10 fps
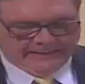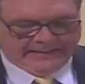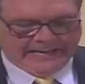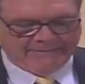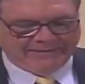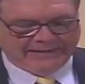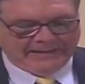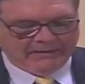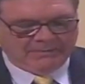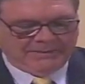and
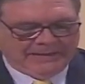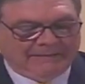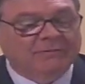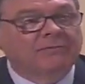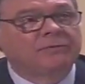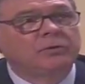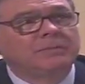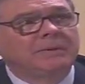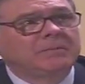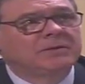advocate on behalf of two
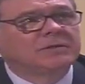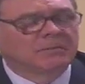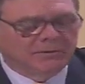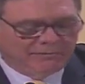amendments, number